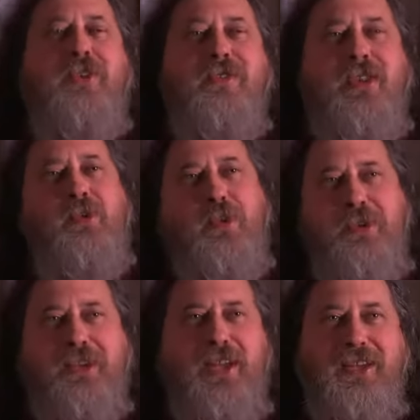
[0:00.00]
then it would
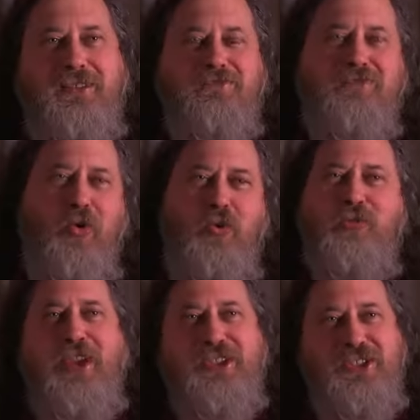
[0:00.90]
be like
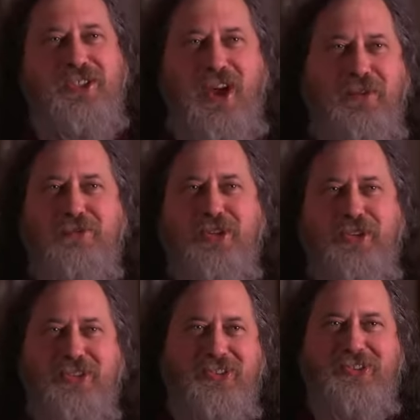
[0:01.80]
old-fashioned
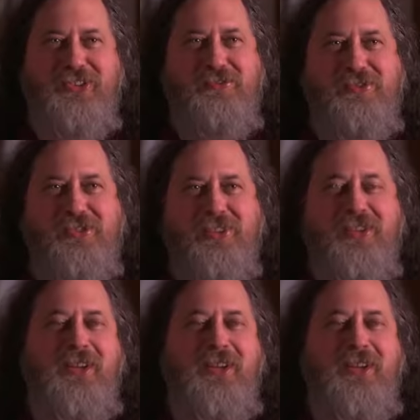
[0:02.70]
time-sharing systems,